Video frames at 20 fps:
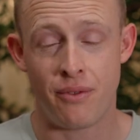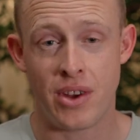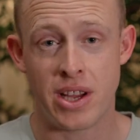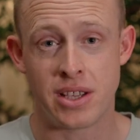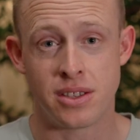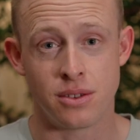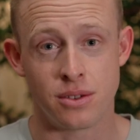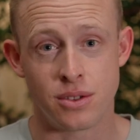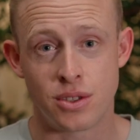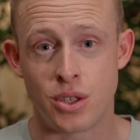
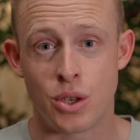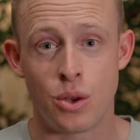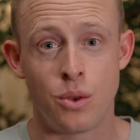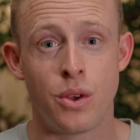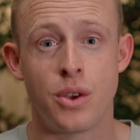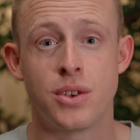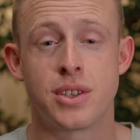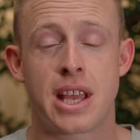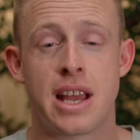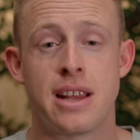vessels to
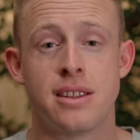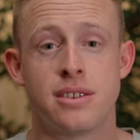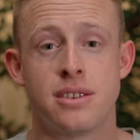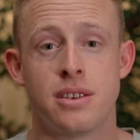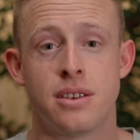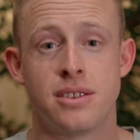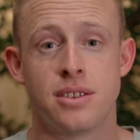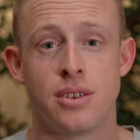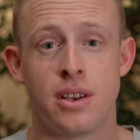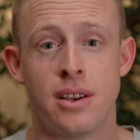those
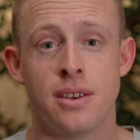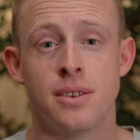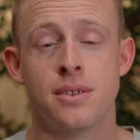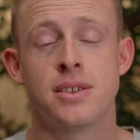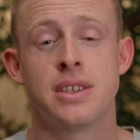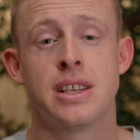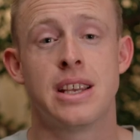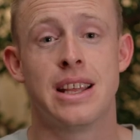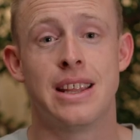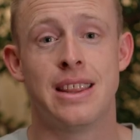cancer
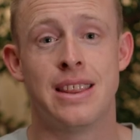cells.